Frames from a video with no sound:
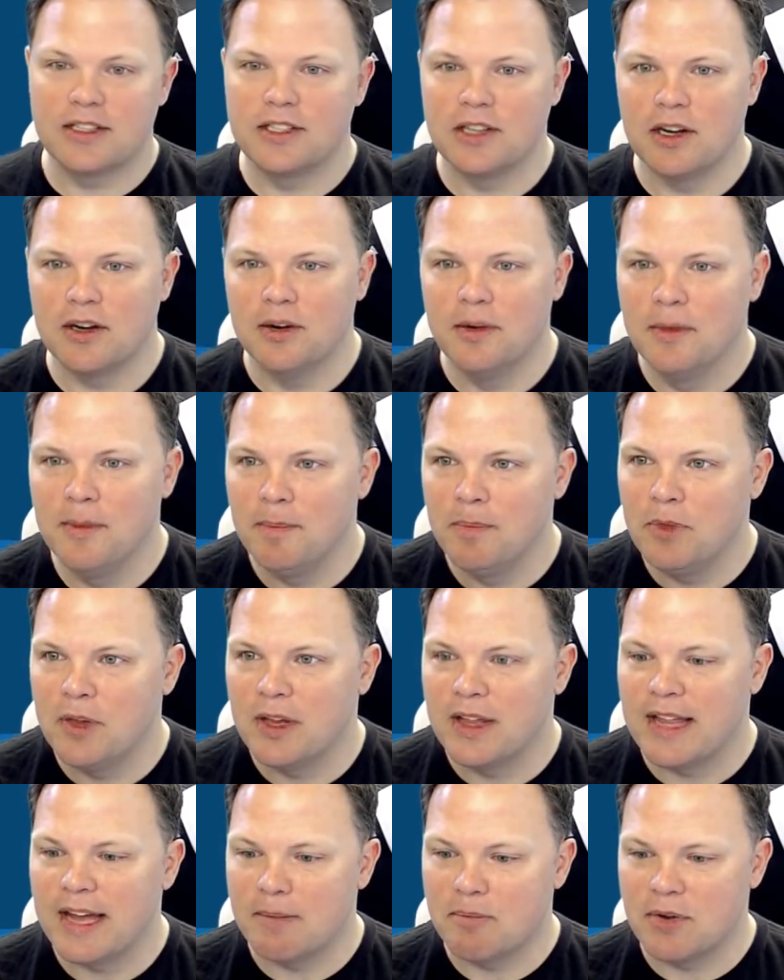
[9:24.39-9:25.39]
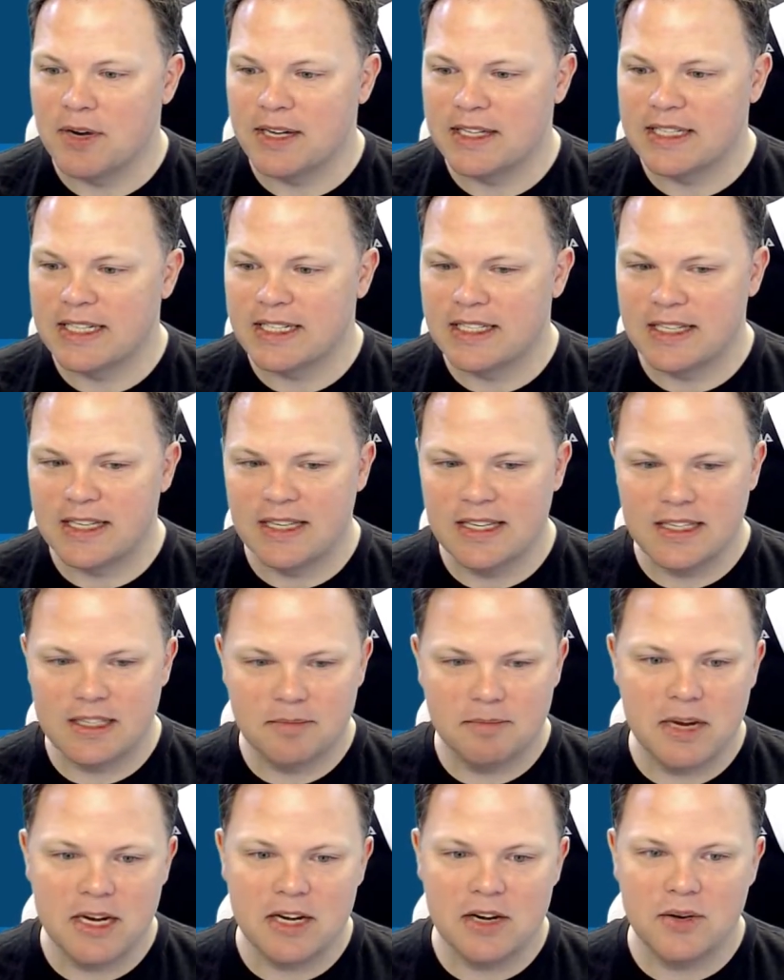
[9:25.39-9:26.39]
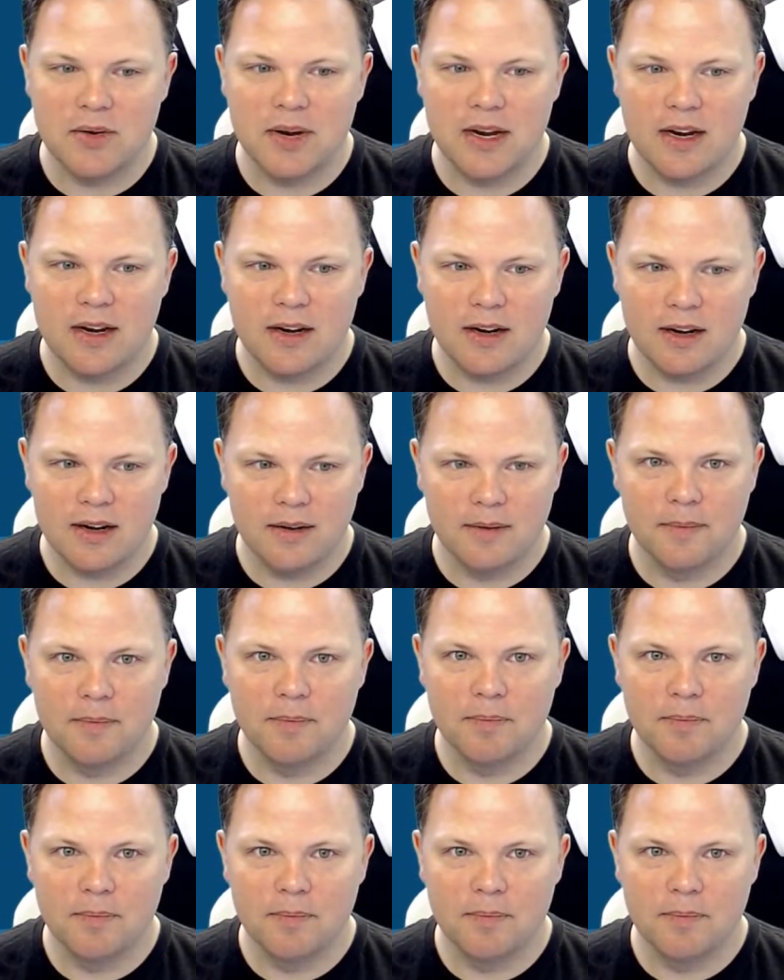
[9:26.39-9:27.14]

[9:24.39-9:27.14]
So that brings us to this menu here,